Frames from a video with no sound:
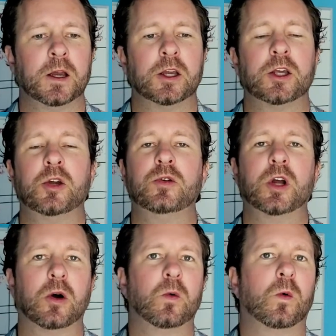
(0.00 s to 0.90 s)
You
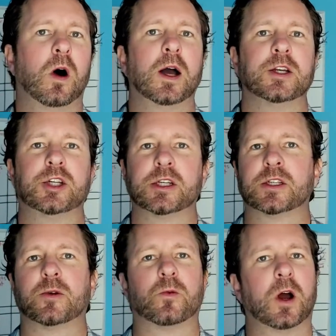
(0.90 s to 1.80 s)
don't want
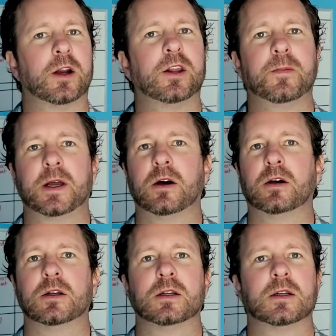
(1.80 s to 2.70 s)
just the
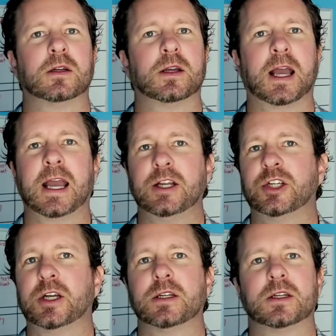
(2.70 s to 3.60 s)
run-of-the-mill
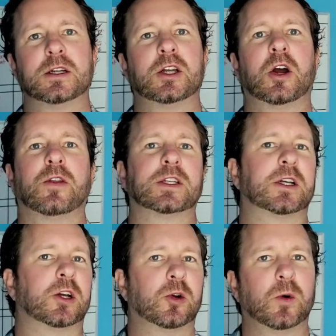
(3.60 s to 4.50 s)
agent, that's
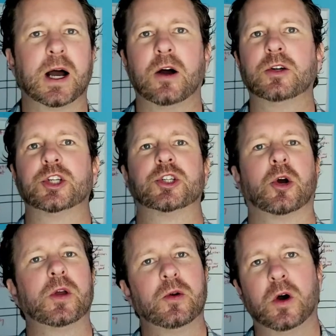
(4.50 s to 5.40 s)
going to go out,
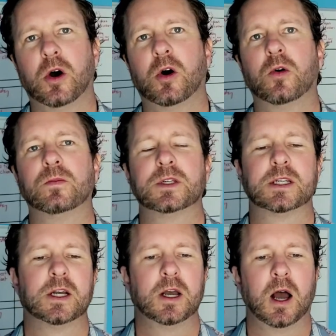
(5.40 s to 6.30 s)
show you
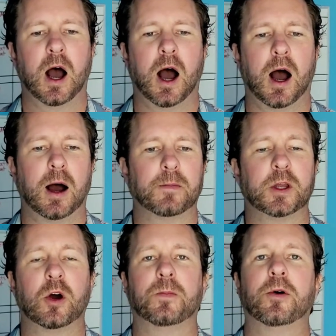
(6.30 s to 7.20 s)
homes,
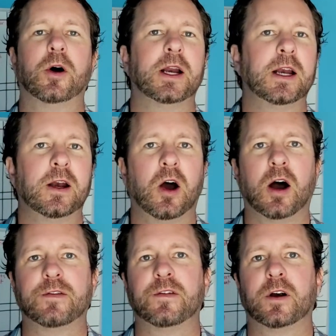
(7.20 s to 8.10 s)
put in an
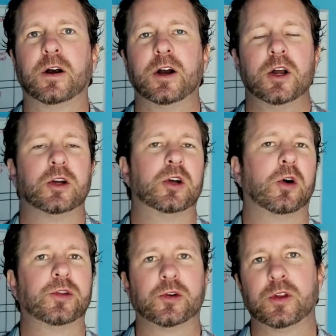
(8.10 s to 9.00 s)
offer,
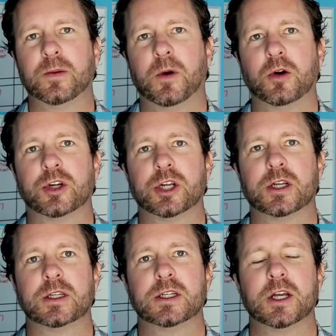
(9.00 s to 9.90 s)
go through the
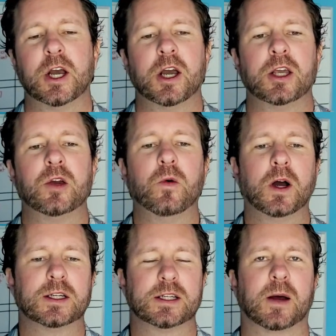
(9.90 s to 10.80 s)
motions. You
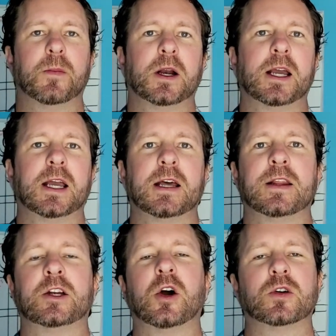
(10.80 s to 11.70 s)
want somebody
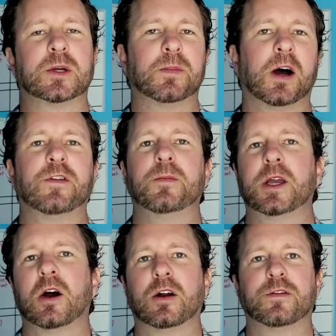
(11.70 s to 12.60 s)
that goes above and
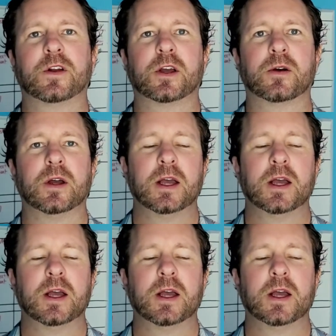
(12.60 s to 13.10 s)
beyond for you.